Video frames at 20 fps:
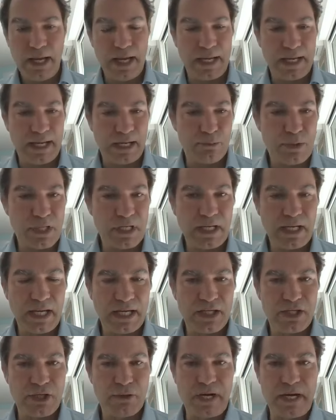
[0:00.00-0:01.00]
And I really
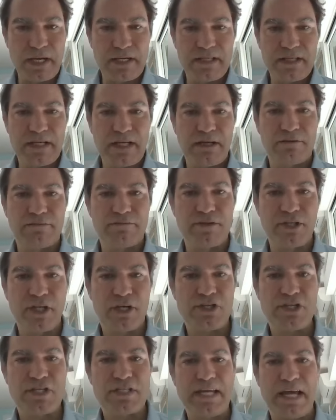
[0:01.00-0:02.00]
like your idea of
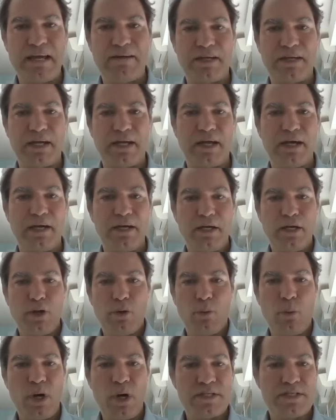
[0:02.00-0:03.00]
not just having
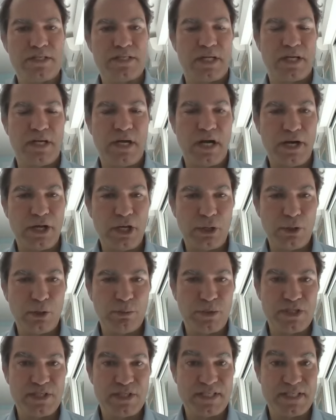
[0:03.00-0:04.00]
one scenario
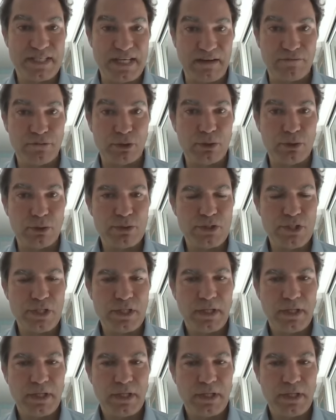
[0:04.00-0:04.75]
but several.